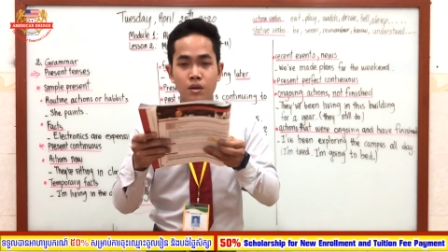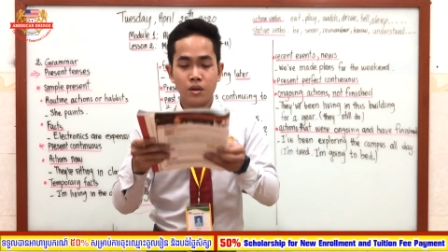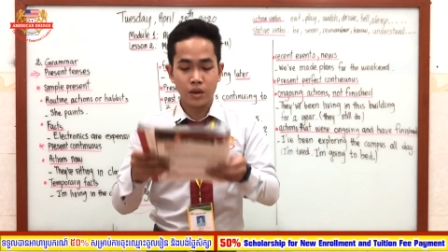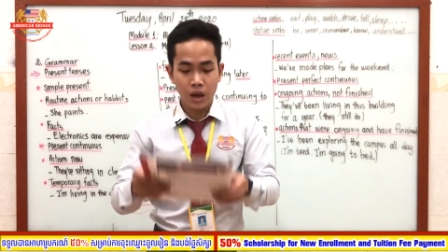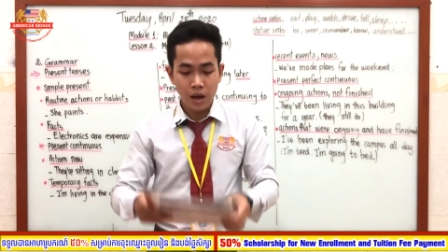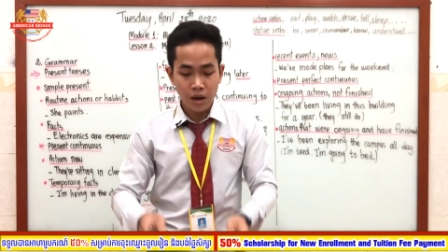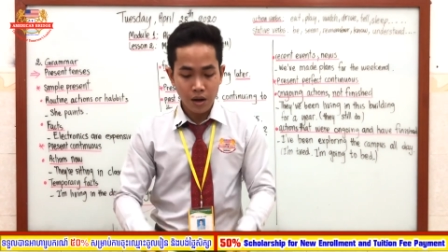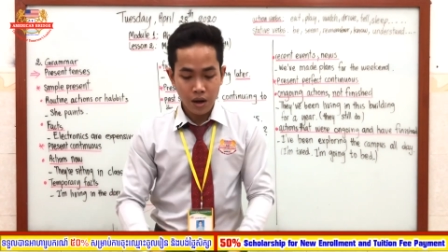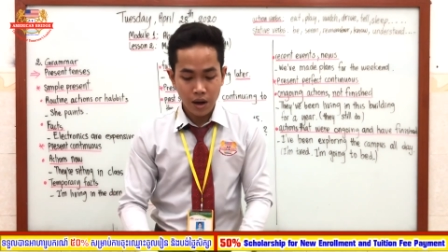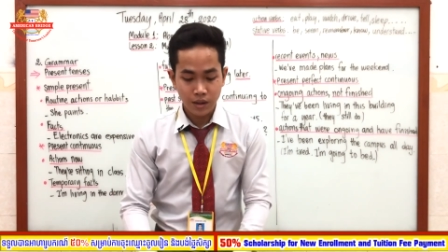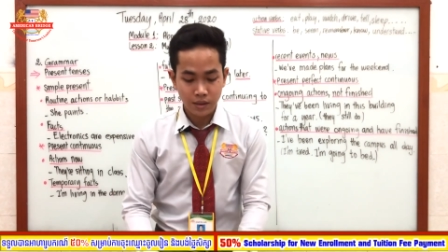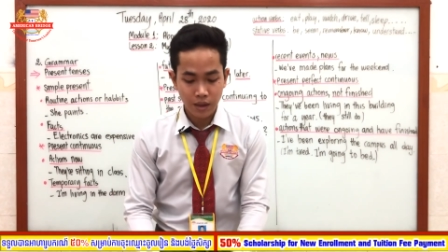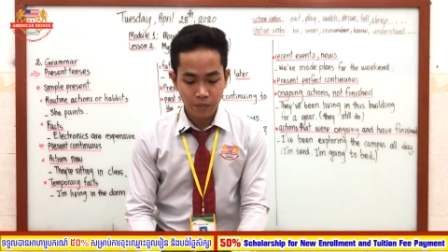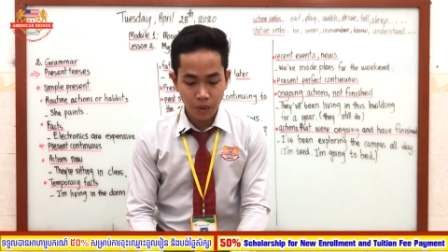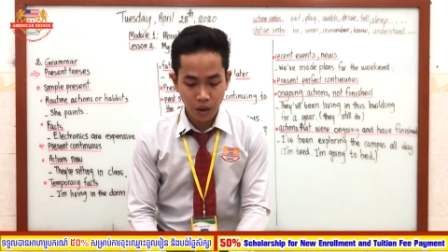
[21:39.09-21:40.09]
Okay,
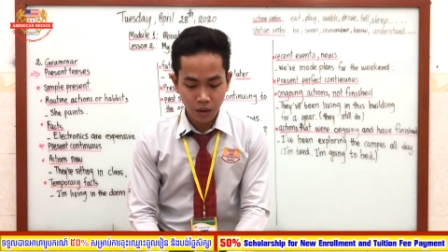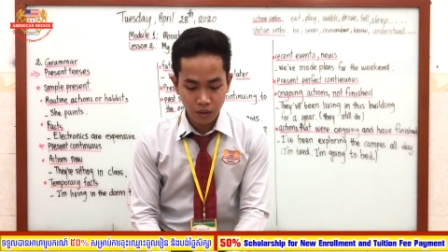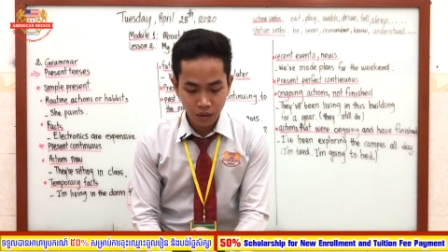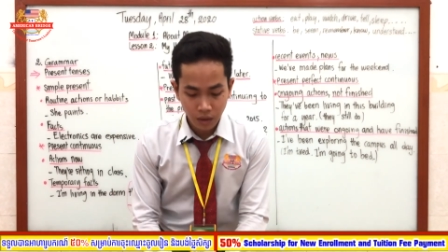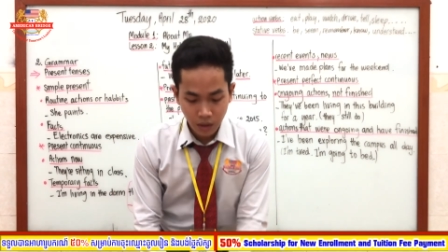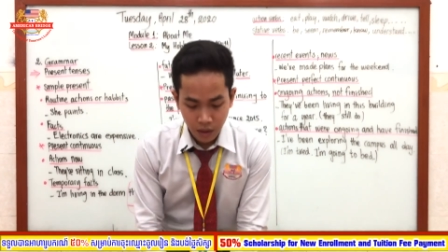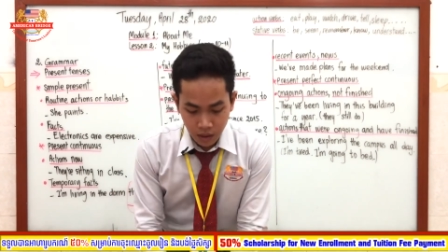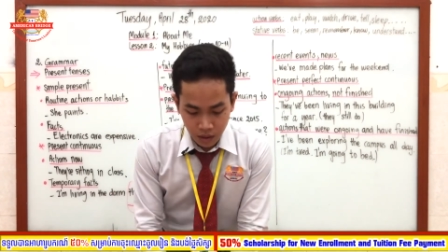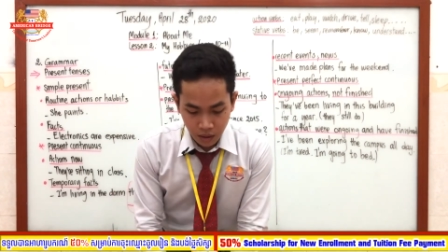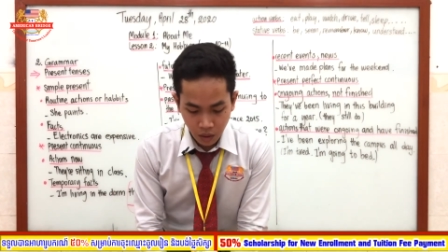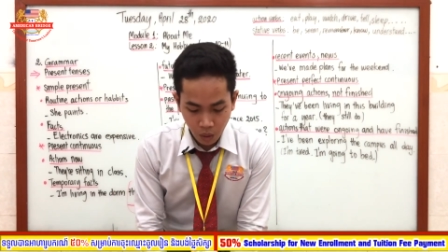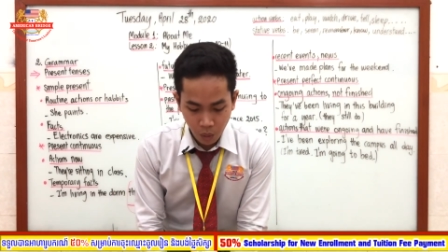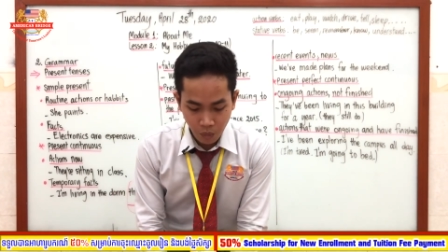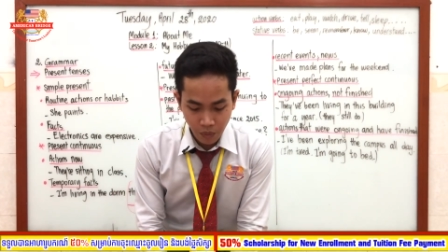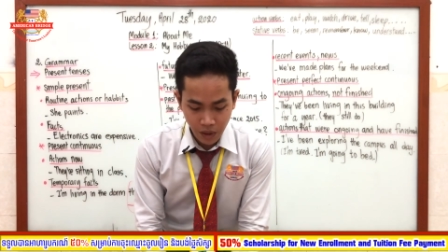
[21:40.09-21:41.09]
example. The
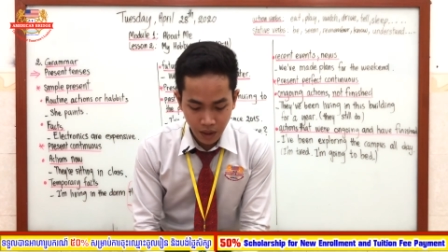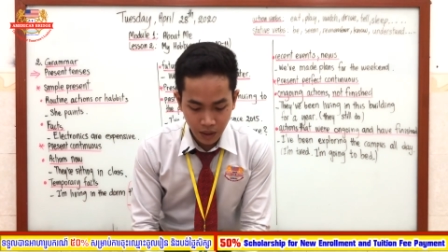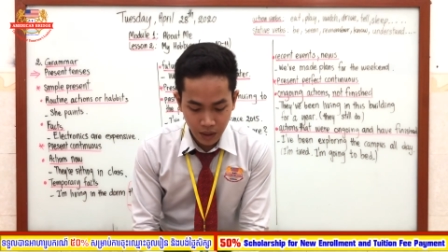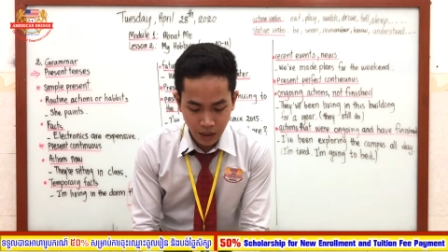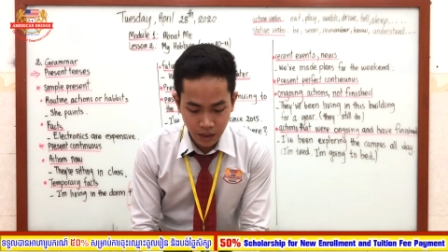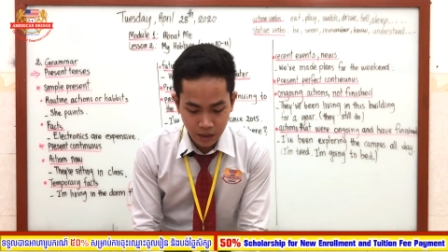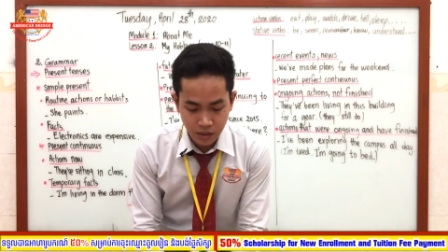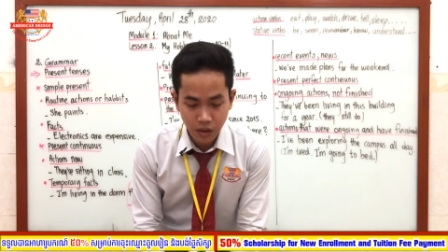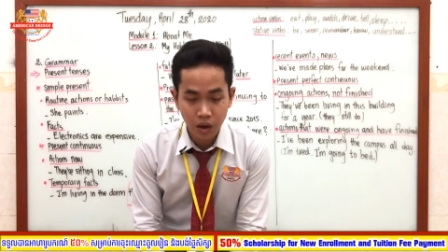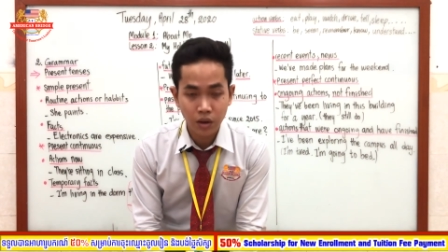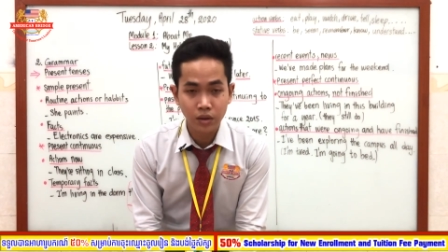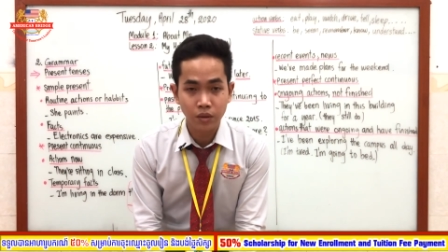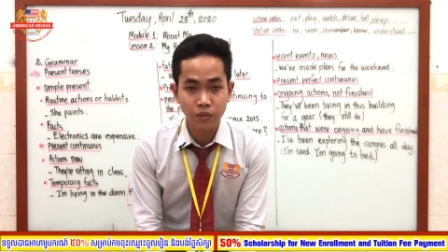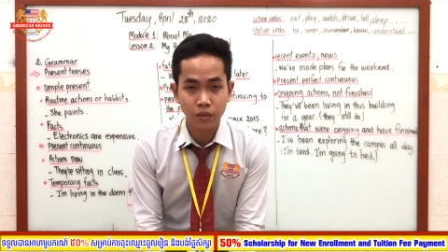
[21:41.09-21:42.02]
homework is on